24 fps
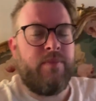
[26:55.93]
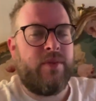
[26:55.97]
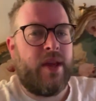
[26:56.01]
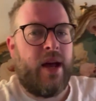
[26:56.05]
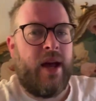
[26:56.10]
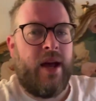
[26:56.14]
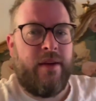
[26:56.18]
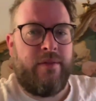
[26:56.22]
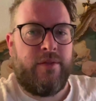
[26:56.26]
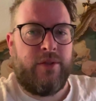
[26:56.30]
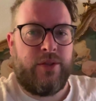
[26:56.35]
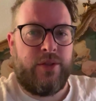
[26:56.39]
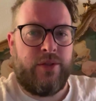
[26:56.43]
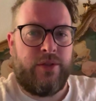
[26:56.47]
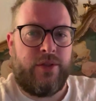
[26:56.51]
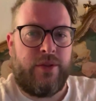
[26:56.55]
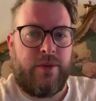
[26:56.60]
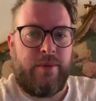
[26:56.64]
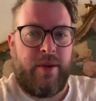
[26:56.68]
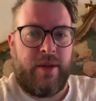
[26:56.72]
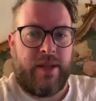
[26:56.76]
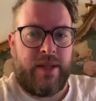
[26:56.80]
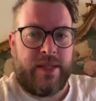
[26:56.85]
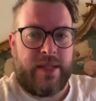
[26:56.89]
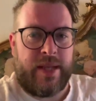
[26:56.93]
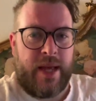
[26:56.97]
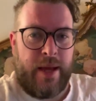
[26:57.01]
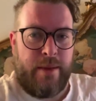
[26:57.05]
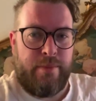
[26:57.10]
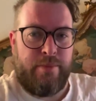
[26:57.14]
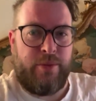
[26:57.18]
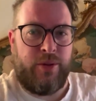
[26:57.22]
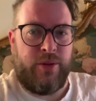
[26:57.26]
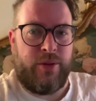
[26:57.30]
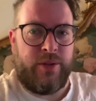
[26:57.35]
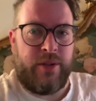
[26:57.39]
I haven't talked to you about this
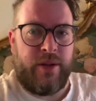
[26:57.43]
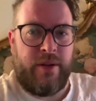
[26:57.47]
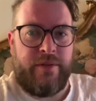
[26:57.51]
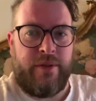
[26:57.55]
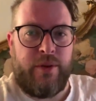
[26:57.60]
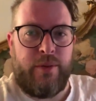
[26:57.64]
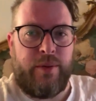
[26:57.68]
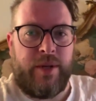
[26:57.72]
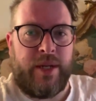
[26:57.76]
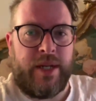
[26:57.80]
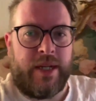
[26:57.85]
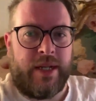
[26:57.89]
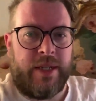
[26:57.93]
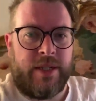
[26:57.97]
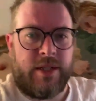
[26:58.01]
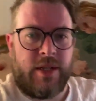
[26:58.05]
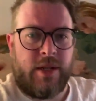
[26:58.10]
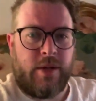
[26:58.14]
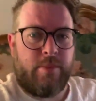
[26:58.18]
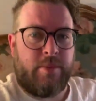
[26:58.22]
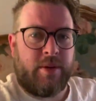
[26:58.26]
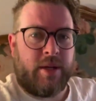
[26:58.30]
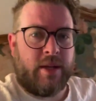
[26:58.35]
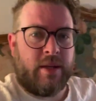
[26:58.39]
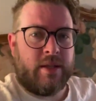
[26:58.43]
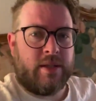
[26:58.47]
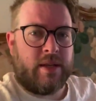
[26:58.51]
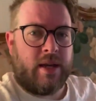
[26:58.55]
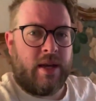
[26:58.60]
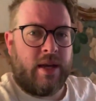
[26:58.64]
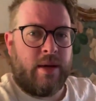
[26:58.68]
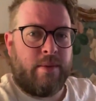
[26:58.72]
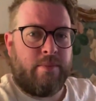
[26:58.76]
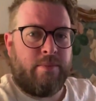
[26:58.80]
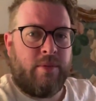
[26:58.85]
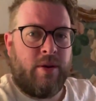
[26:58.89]
headboard and I feel we need to because
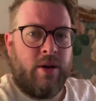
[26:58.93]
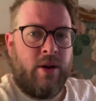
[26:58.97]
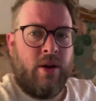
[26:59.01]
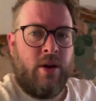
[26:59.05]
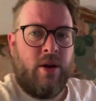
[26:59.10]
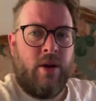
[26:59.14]
I am